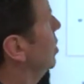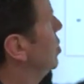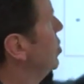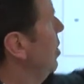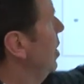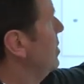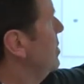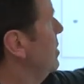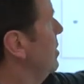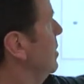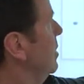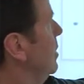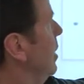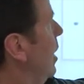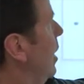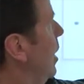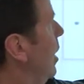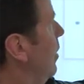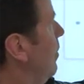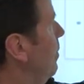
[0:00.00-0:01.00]
Trusted
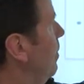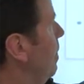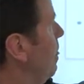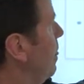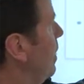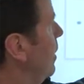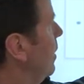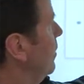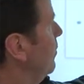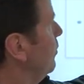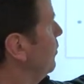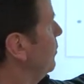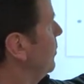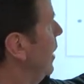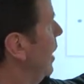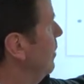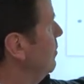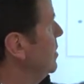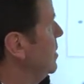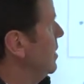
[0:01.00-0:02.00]
um,
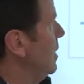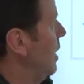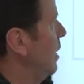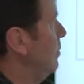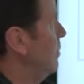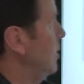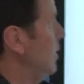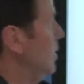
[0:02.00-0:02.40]
M D M